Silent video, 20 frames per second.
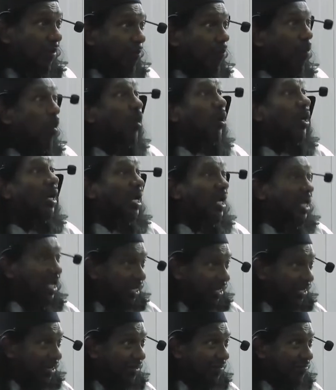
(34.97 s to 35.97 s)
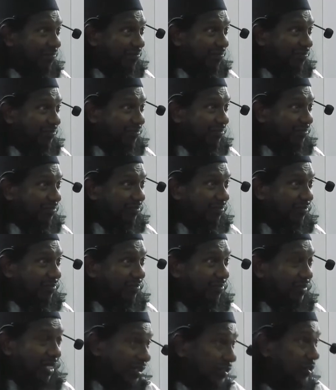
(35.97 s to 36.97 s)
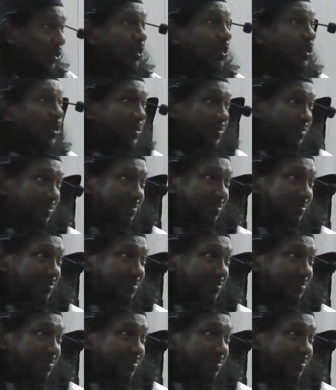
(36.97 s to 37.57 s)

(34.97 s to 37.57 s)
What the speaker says: more clear. That's good.